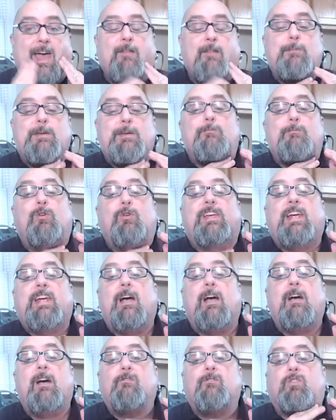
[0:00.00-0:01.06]
I had to be really
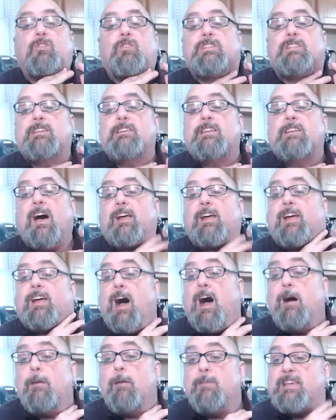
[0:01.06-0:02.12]
careful to not
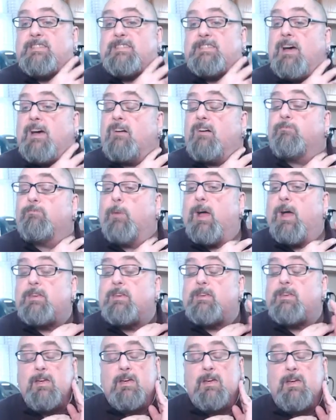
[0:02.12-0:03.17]
cut myself, but
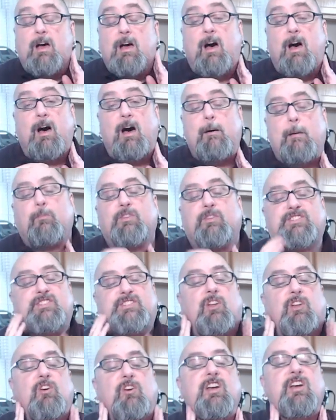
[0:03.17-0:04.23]
I'm
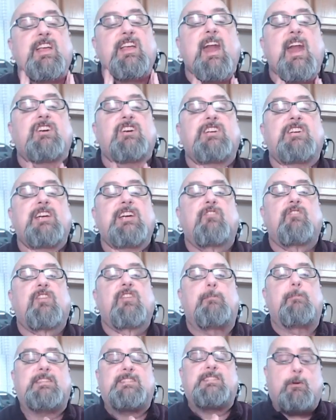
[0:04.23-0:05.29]
still learning how to shave with
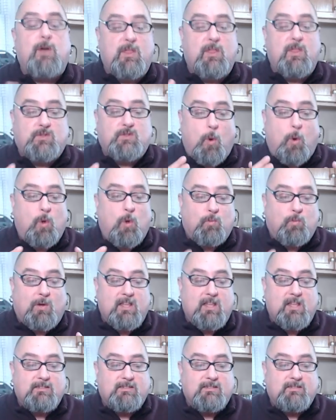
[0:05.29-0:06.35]
it. But it's like one of those old ones.